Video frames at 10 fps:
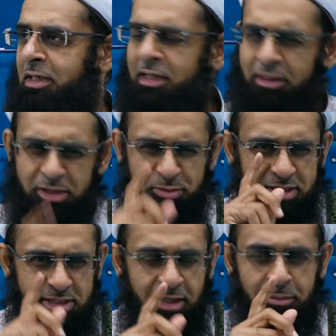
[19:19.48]
There must be
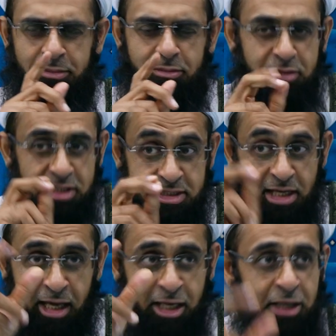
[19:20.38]
some
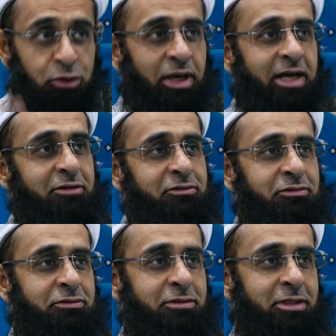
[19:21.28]
desire you have
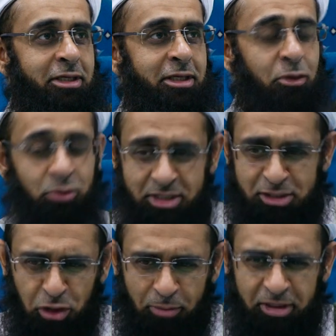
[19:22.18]
which is
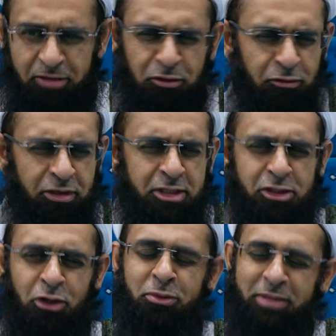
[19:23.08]
not being fulfilled.
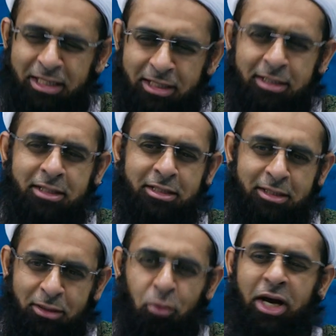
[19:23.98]
So
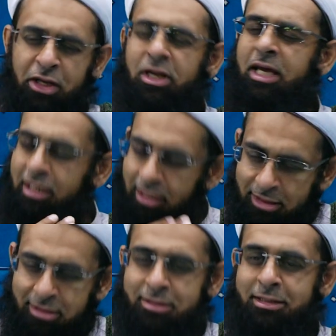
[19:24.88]
while you're like,
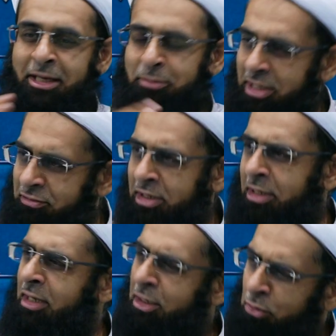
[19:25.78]
yes, I believe in
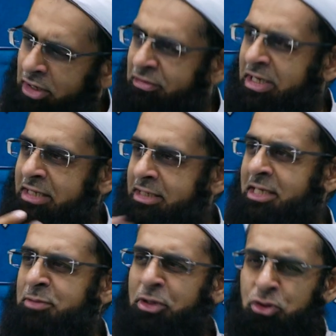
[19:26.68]
Allah, whatever He
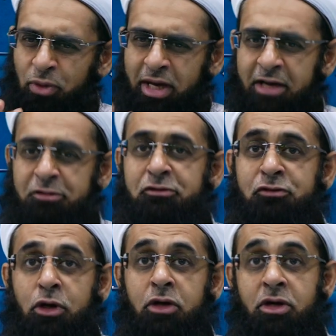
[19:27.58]
says, but do I have
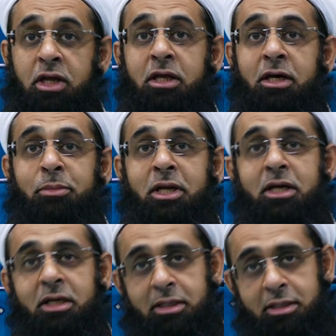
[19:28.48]
full radha bil
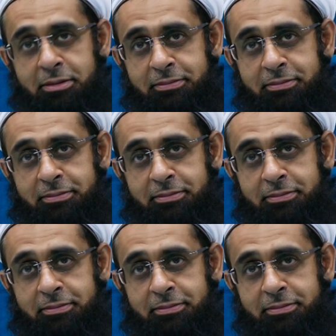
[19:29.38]
qada?